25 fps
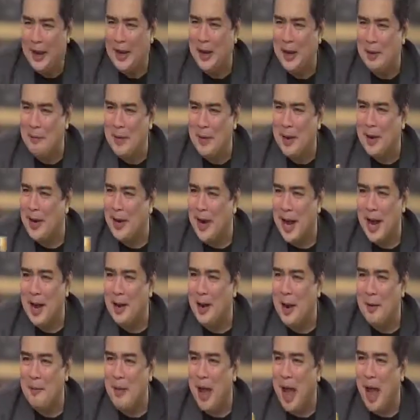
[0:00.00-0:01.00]
and a beer, and,
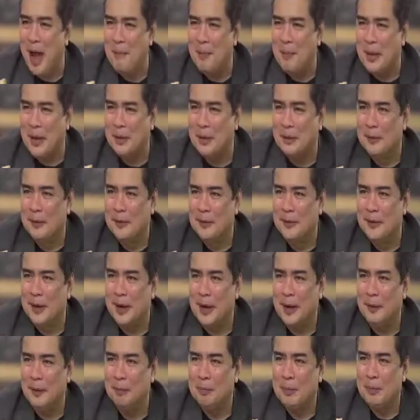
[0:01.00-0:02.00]
and I'm happy,
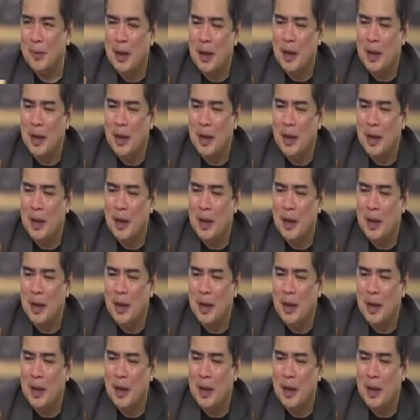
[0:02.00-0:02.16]
right?